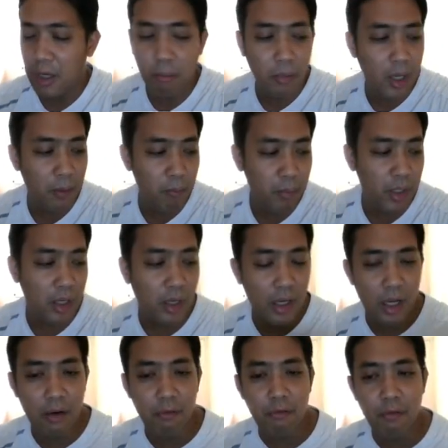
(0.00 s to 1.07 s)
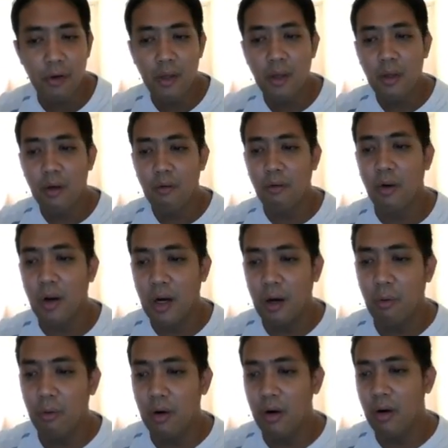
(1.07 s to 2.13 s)
mm be enough for
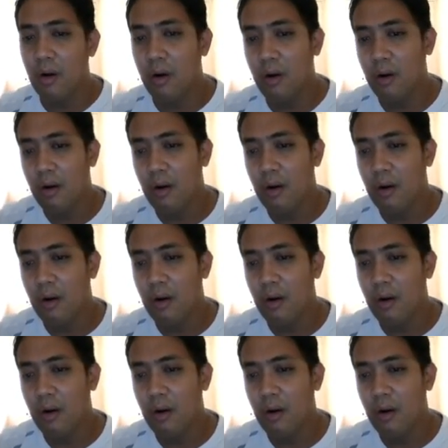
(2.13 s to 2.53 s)
our